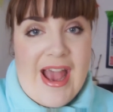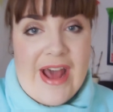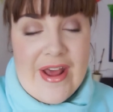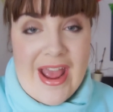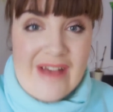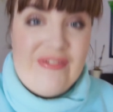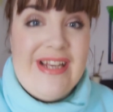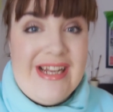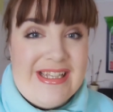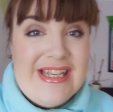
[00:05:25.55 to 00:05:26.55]
and I
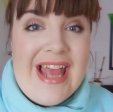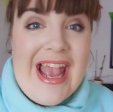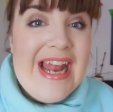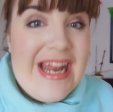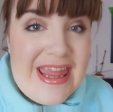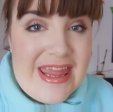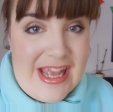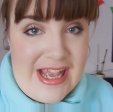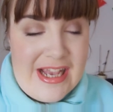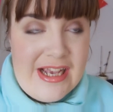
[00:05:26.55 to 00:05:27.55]
haven't eaten
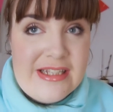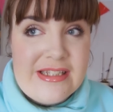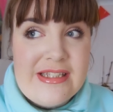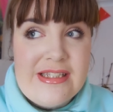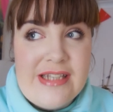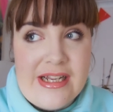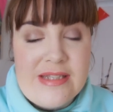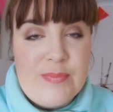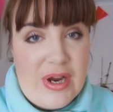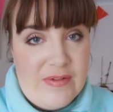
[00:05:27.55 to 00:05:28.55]
anything
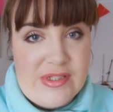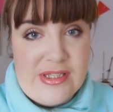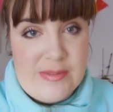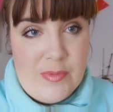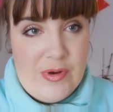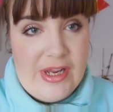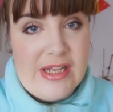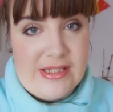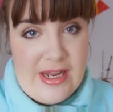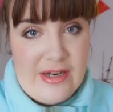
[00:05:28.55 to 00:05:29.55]
since breakfast this morning
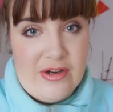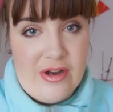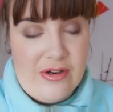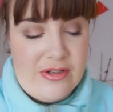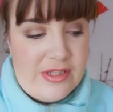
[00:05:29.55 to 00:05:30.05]
at 10 o'clock.